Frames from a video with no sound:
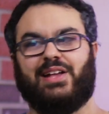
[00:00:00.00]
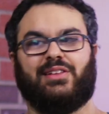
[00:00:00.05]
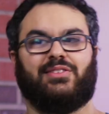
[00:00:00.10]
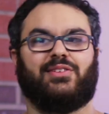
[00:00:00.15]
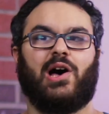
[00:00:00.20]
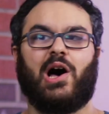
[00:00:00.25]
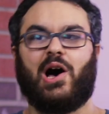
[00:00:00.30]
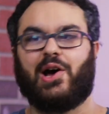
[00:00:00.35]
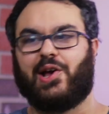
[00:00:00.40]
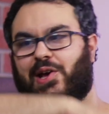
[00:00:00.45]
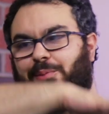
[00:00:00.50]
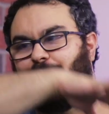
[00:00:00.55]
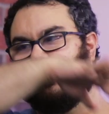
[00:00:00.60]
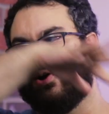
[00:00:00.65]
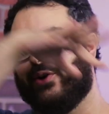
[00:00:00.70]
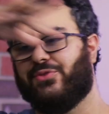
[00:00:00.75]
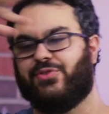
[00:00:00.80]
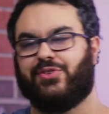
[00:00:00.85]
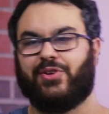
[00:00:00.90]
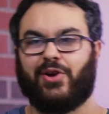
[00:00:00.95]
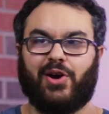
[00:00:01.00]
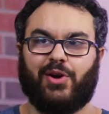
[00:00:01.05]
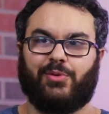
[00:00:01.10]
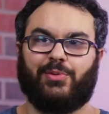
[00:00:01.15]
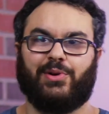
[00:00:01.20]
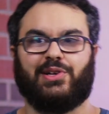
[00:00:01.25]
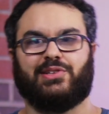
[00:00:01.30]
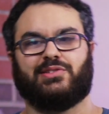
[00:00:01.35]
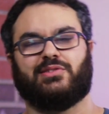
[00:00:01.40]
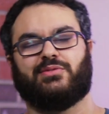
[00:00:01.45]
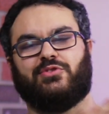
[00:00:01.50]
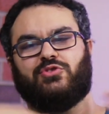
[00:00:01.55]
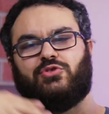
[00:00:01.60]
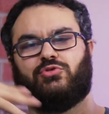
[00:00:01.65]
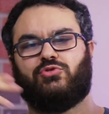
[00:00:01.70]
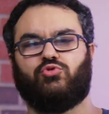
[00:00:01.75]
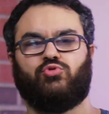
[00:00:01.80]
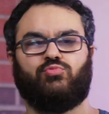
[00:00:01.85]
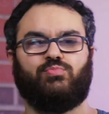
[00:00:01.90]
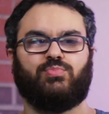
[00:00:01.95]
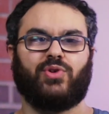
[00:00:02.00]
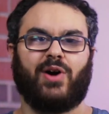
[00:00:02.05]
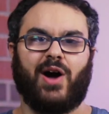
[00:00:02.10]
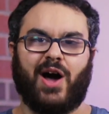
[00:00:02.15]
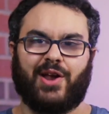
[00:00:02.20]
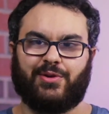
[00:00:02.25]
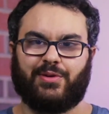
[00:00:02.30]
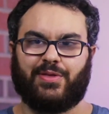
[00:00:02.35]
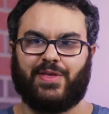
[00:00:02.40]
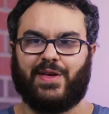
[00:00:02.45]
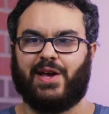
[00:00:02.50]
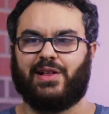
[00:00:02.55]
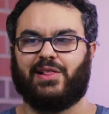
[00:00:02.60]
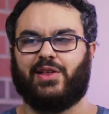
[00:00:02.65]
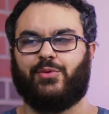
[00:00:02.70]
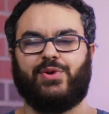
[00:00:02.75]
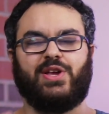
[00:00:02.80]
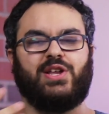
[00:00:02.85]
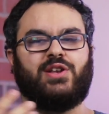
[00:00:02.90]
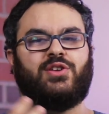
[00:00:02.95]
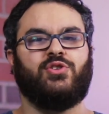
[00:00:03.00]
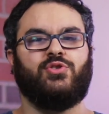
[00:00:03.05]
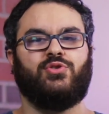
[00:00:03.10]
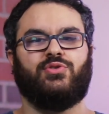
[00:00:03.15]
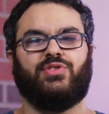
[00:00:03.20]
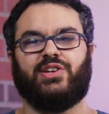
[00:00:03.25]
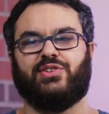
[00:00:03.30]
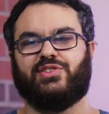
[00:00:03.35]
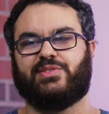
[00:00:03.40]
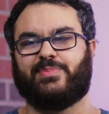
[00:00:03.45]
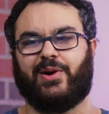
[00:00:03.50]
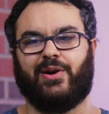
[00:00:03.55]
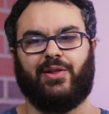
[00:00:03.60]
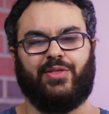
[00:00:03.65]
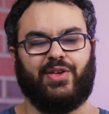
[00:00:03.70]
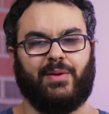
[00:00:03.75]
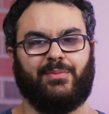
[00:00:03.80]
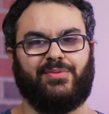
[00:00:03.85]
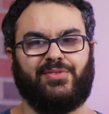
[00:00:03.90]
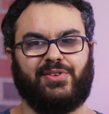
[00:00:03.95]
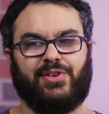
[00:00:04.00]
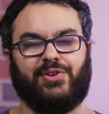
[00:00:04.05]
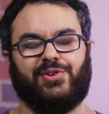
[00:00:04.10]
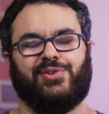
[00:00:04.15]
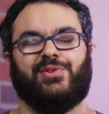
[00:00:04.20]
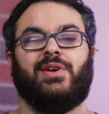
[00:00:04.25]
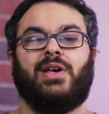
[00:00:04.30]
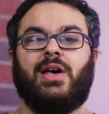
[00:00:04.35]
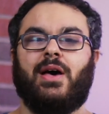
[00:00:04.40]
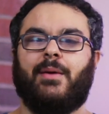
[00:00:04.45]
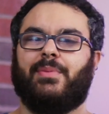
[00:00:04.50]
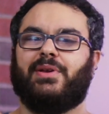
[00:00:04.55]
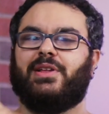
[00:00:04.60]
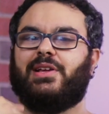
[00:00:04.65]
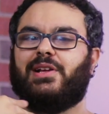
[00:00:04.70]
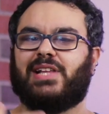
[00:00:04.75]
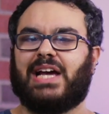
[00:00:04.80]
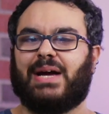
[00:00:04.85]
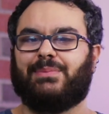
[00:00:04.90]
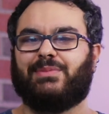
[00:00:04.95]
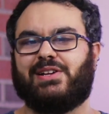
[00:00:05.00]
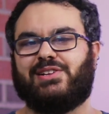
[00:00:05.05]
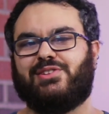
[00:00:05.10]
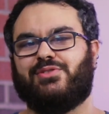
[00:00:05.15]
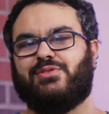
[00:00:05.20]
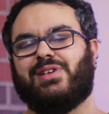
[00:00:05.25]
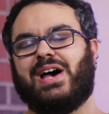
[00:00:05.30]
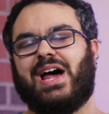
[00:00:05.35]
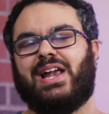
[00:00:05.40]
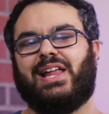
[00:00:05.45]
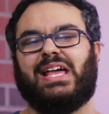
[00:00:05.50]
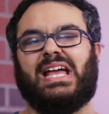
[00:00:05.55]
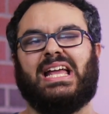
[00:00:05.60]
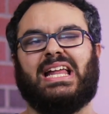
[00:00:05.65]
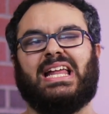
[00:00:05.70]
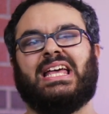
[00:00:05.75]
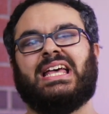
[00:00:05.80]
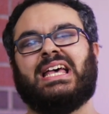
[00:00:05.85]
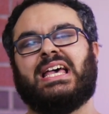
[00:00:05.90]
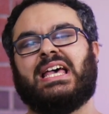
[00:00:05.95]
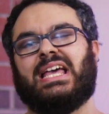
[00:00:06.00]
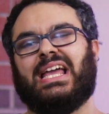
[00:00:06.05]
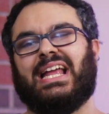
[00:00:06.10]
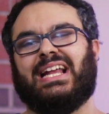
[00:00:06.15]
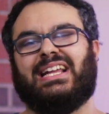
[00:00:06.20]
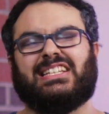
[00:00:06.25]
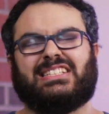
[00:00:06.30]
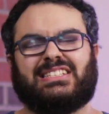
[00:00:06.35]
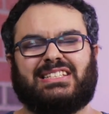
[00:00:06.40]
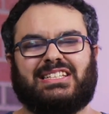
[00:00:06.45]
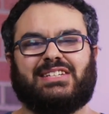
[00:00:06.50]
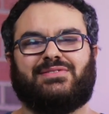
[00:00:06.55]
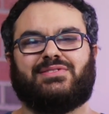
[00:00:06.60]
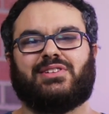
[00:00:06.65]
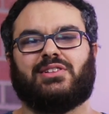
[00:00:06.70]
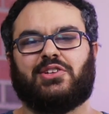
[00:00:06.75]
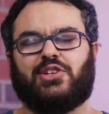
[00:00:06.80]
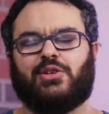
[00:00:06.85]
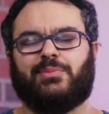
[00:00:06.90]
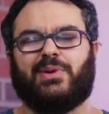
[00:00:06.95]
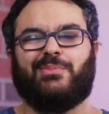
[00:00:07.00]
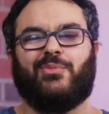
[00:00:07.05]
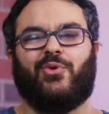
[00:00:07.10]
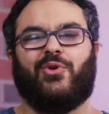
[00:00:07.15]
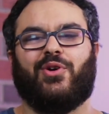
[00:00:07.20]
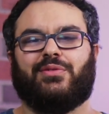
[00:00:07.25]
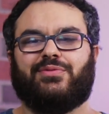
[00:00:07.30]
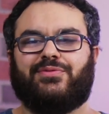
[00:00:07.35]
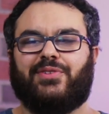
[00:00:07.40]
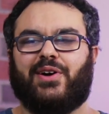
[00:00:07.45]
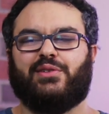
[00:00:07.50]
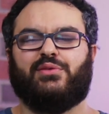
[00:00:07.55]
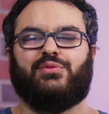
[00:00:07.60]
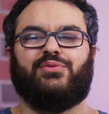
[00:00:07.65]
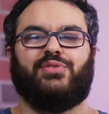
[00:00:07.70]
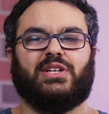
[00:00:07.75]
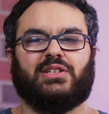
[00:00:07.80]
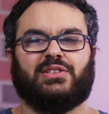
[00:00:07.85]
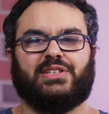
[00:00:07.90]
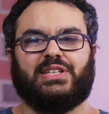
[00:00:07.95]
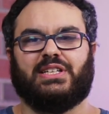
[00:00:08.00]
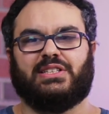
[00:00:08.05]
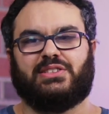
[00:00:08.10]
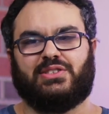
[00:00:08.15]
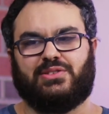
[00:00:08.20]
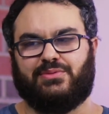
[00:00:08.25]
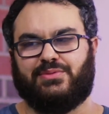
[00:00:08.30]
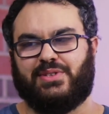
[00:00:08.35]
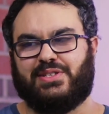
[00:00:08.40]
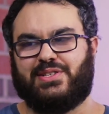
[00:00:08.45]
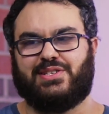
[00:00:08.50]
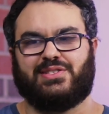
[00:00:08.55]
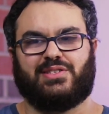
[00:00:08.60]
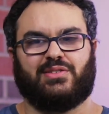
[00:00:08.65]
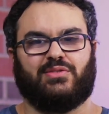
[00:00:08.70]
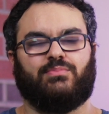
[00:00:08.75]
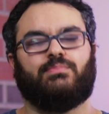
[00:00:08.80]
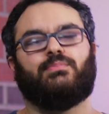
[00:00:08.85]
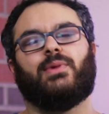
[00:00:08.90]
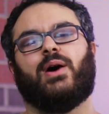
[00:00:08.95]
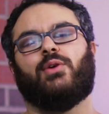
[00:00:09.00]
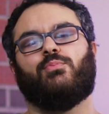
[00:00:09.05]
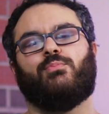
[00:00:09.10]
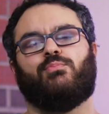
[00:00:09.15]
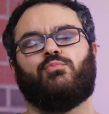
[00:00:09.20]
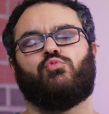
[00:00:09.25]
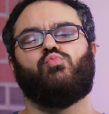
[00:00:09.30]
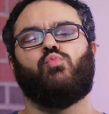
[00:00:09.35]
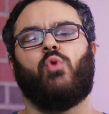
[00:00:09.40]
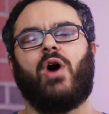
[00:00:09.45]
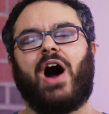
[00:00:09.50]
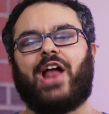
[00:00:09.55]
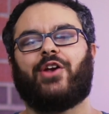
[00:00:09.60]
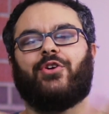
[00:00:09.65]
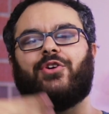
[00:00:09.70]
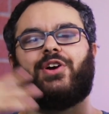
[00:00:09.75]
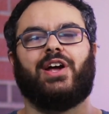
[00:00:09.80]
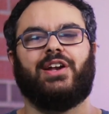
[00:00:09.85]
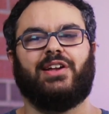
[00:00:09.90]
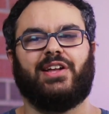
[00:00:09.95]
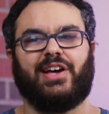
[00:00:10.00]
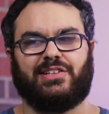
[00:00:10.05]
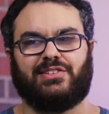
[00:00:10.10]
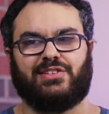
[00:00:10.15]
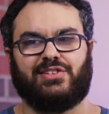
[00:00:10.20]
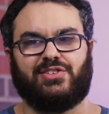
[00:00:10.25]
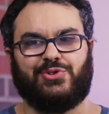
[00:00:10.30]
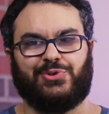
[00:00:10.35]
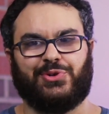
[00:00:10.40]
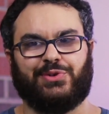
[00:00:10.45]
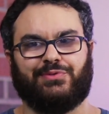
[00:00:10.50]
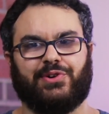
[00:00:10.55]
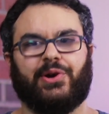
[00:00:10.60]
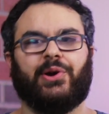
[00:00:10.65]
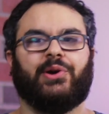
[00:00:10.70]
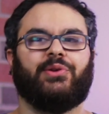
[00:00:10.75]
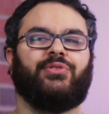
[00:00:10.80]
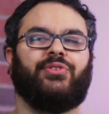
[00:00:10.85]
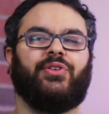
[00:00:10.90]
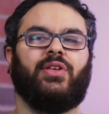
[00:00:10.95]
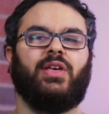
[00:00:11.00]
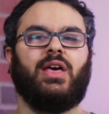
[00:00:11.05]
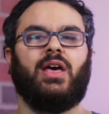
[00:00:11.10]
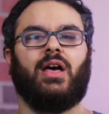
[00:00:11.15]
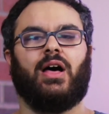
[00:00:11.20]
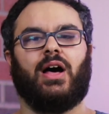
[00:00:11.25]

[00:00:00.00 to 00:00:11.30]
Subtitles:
talking about Stark, which is a broader thing. Like, we knew that it was part of the MCU, but each time they do that, it just gives a little bit more fun feeling to this is a wider connected universe.